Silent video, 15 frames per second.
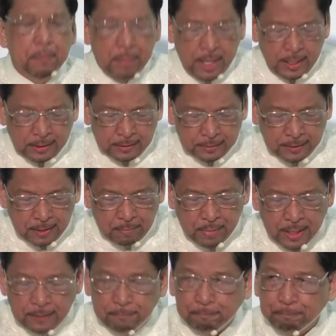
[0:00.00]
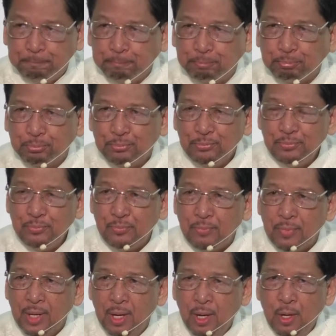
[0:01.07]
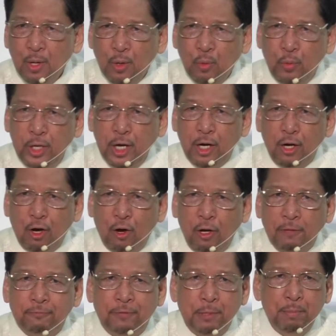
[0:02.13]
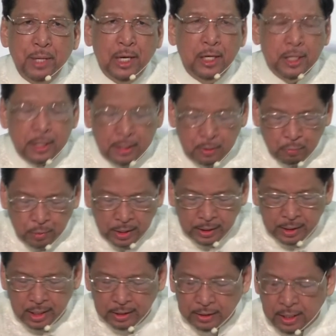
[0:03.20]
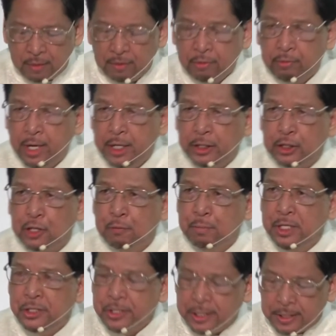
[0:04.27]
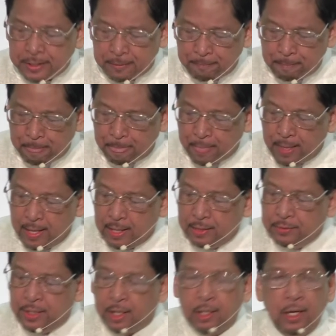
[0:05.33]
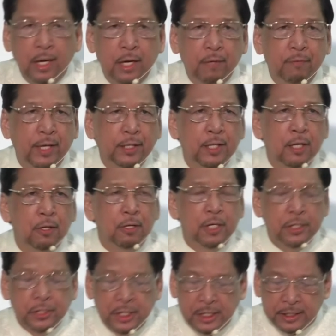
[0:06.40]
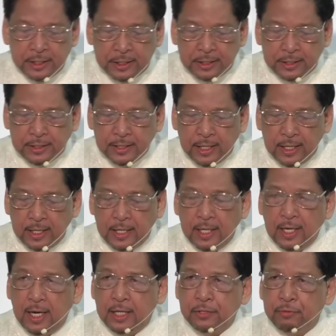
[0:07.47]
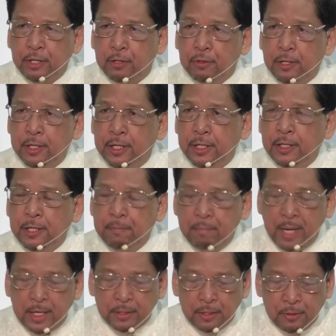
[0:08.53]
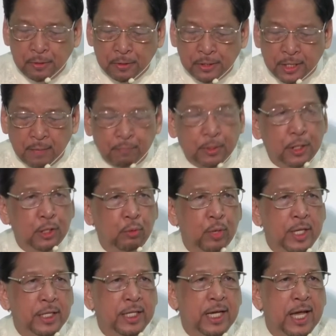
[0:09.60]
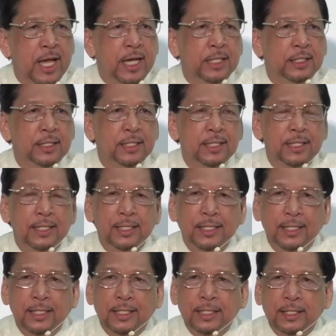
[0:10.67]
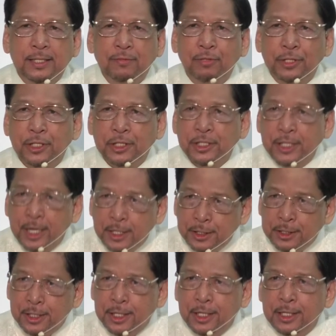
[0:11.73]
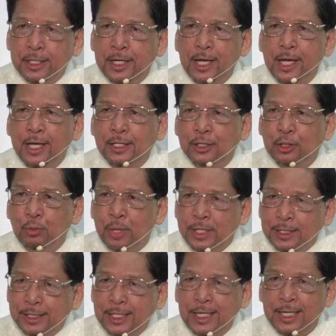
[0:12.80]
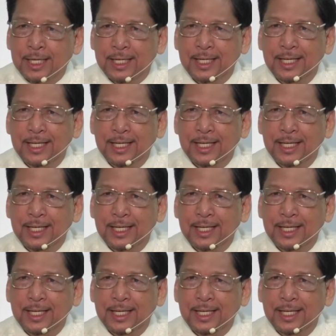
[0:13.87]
Amen. Amen. We are all familiar with the Great Commission declared by the Lord Jesus as recorded in Matthew chapter 28, verses 19 and 20.